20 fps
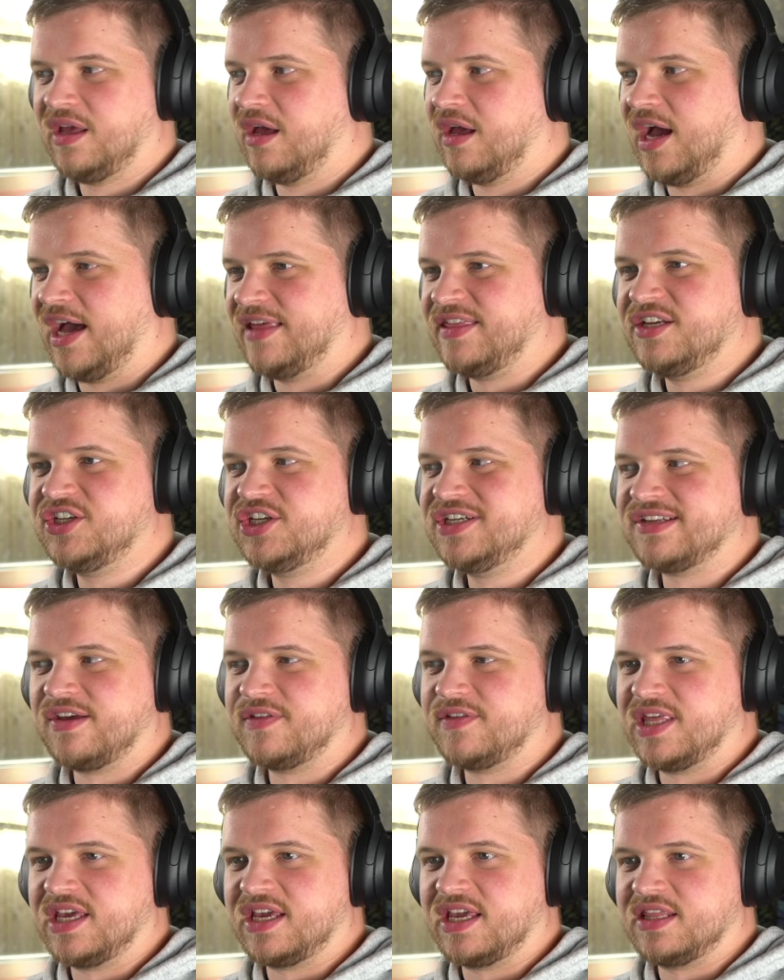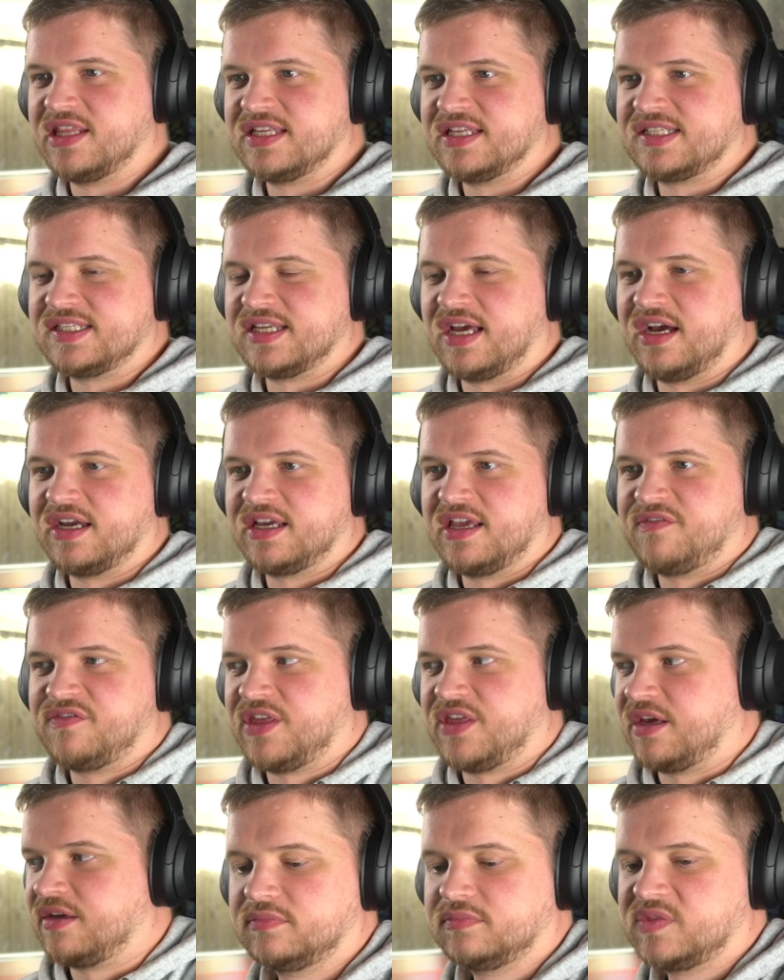I think she's overthinking this gift
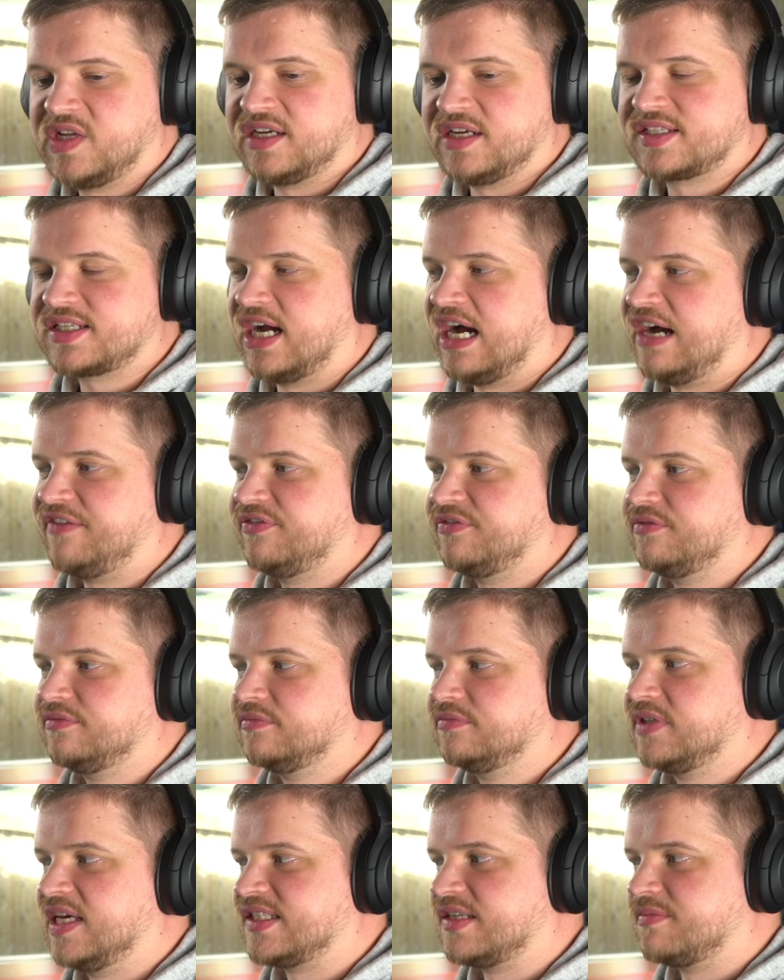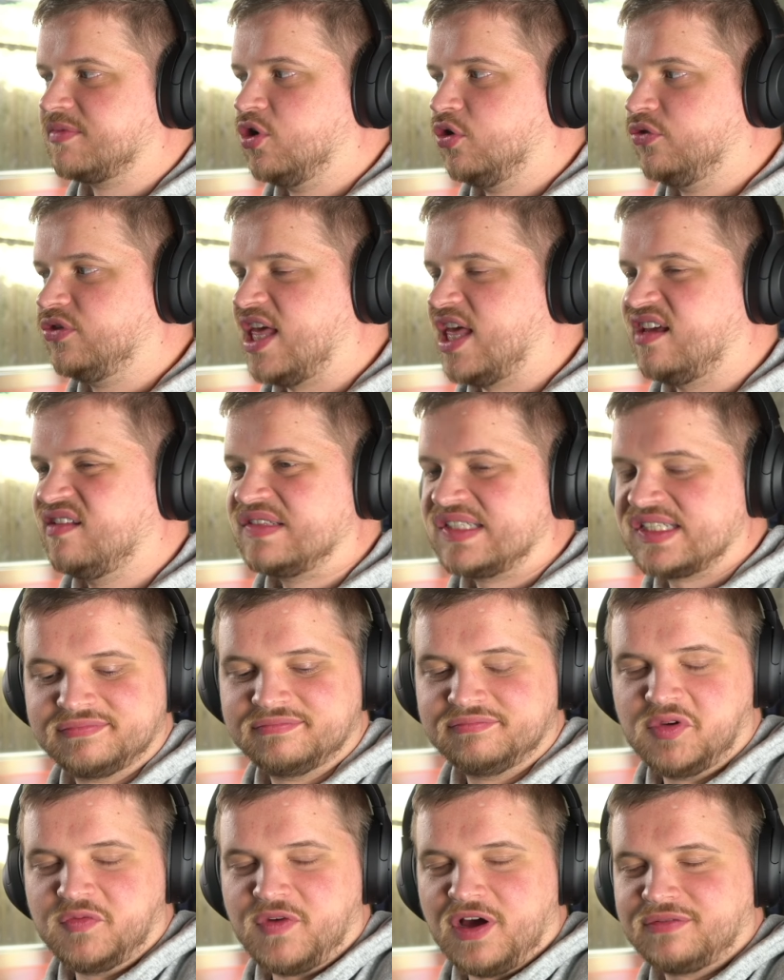thing. Get a scarf, get some cool things,
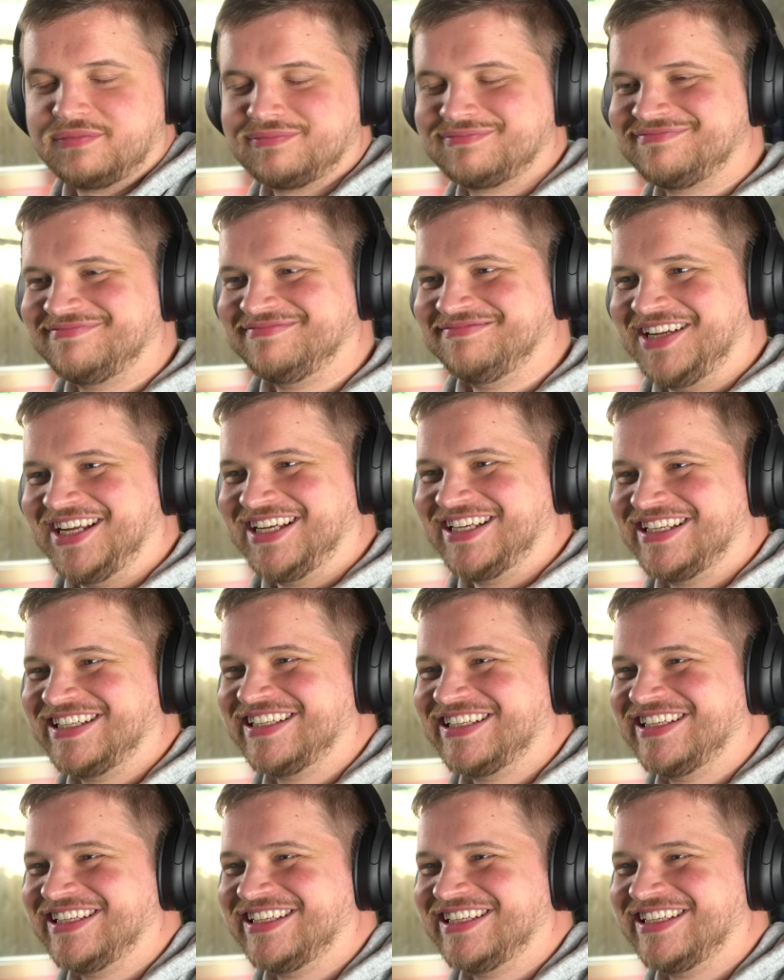move on.